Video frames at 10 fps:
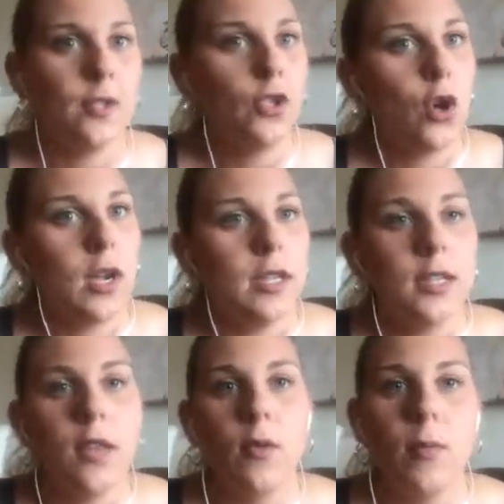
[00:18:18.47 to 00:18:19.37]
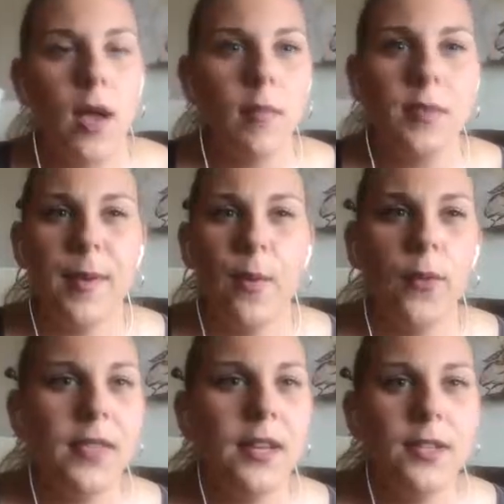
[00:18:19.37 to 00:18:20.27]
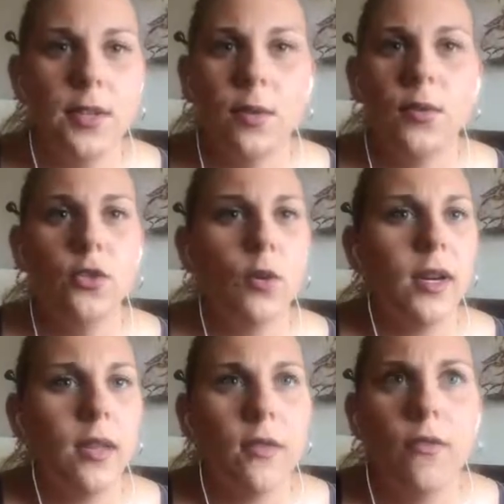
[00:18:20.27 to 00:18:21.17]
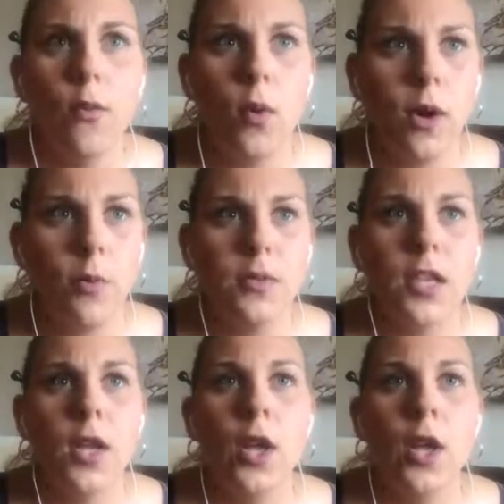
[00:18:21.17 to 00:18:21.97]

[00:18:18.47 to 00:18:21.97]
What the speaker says: and talking to other moms about what they do, join other forums.